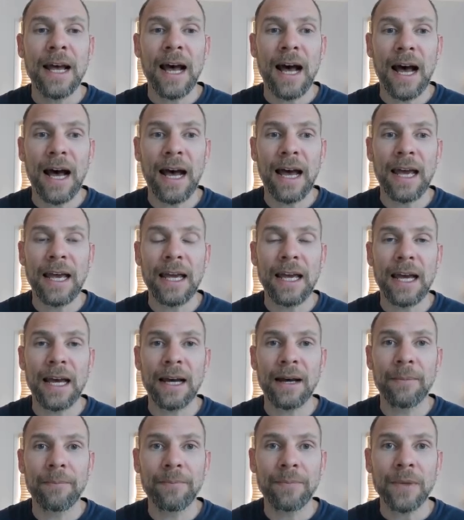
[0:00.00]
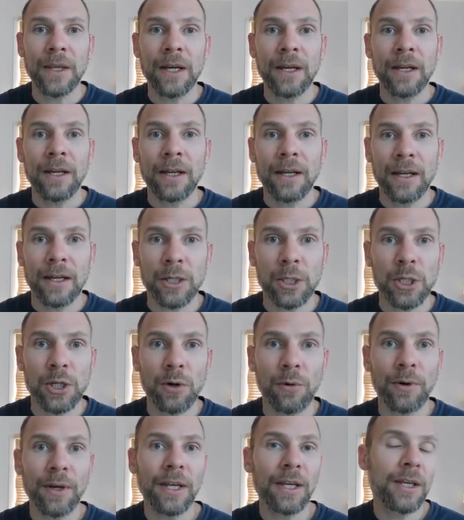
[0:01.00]
I am uh,
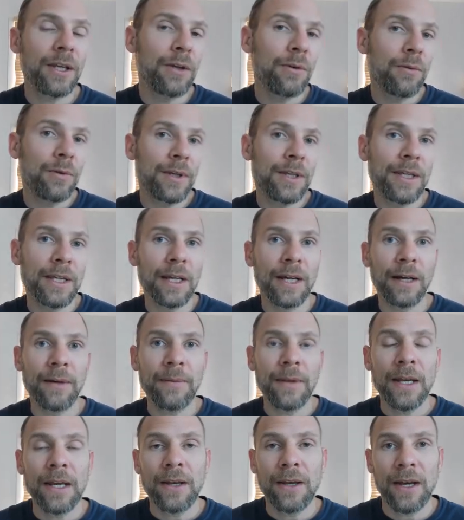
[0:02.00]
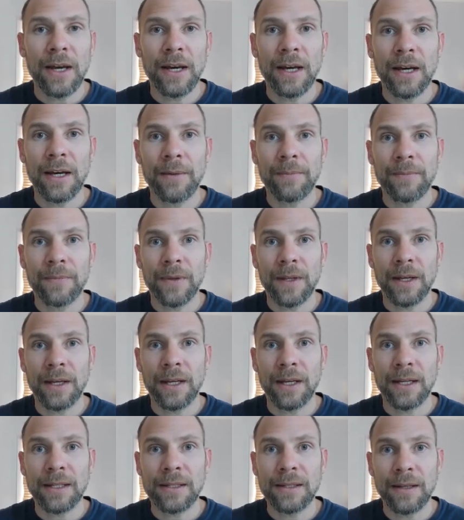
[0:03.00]
showing you here um, an
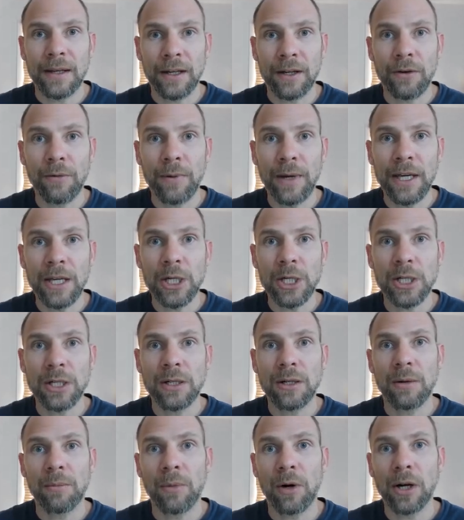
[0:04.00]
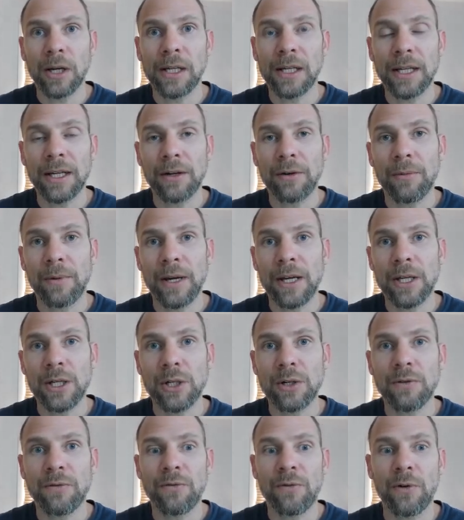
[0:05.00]
equation, a model
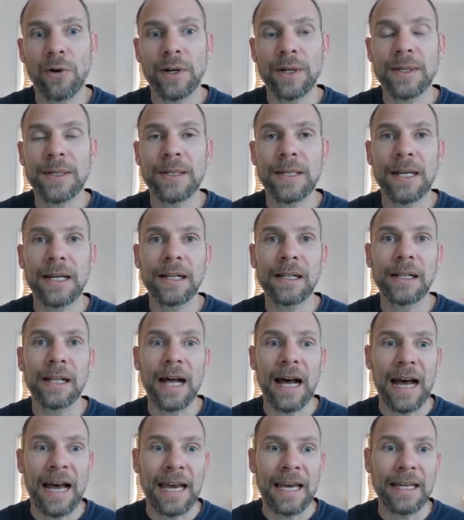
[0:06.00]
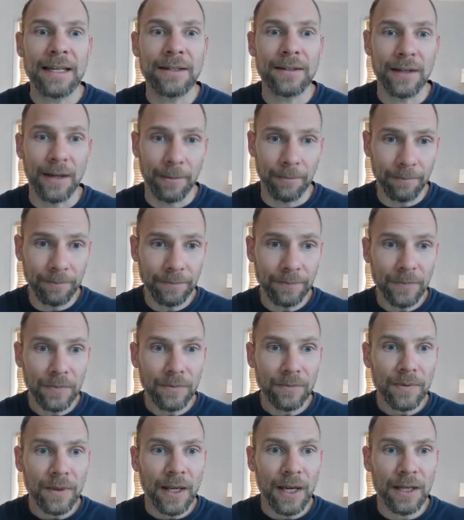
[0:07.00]
equation for a single item.
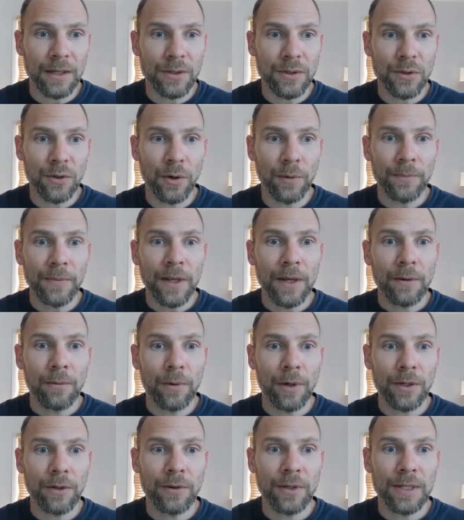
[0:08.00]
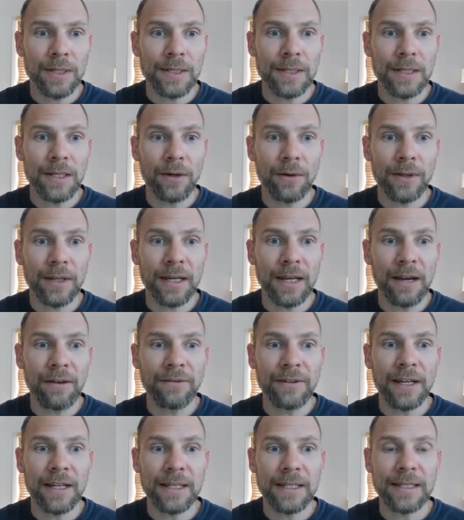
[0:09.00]
And so what you can see on the
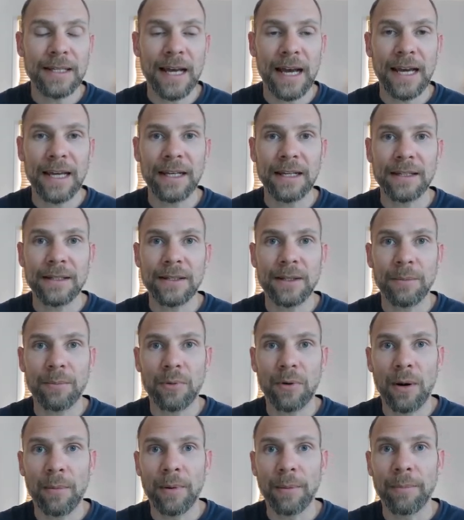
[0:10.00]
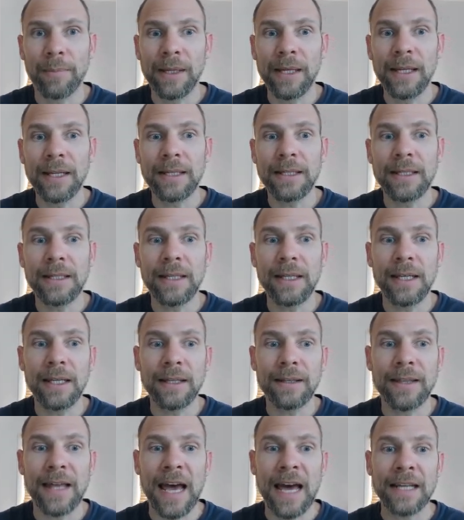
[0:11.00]
left-hand side is the probability
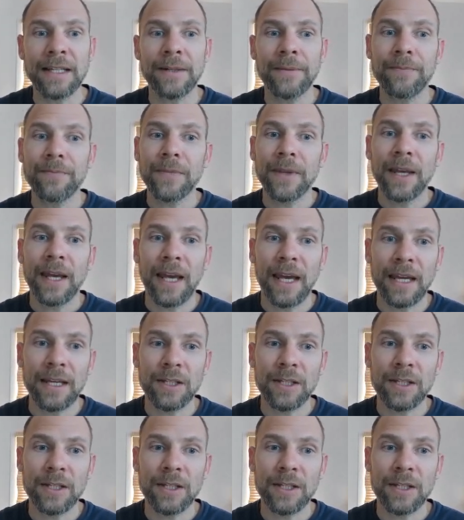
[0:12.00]
that a